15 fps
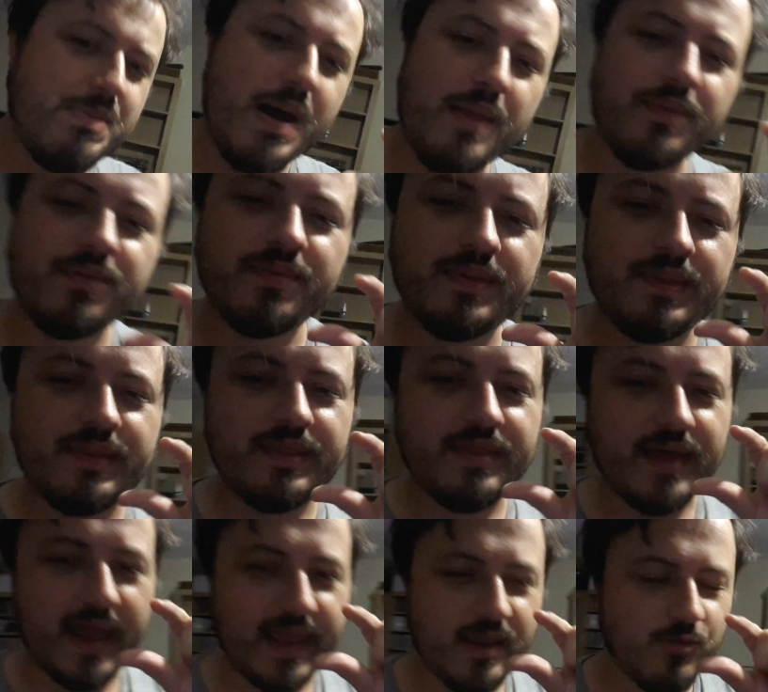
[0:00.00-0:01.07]
But
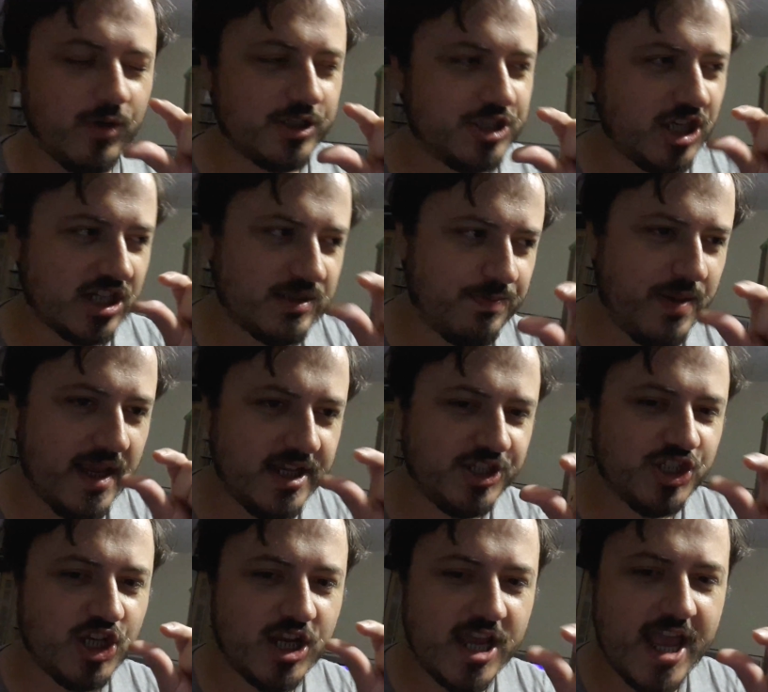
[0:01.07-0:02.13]
they were just
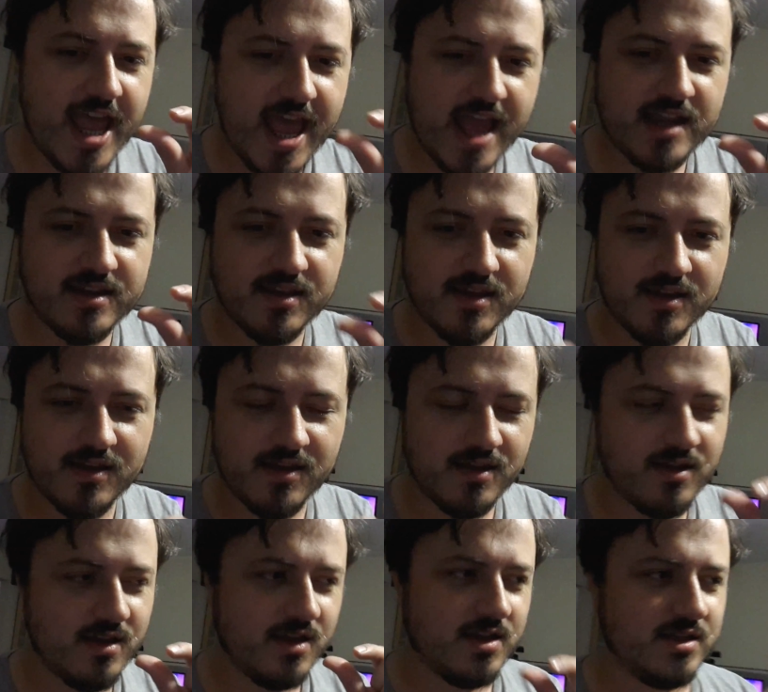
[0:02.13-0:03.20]
pinching ahead
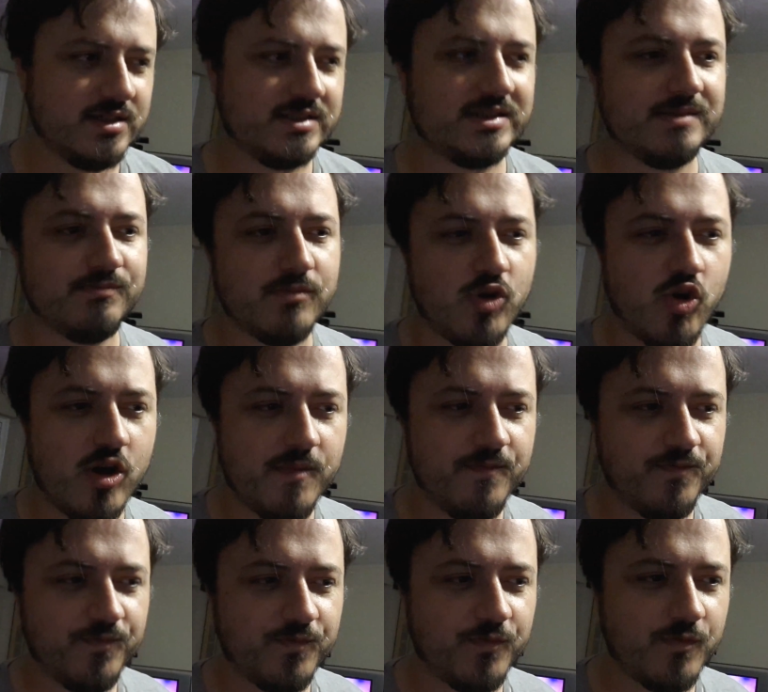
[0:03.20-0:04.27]
some more.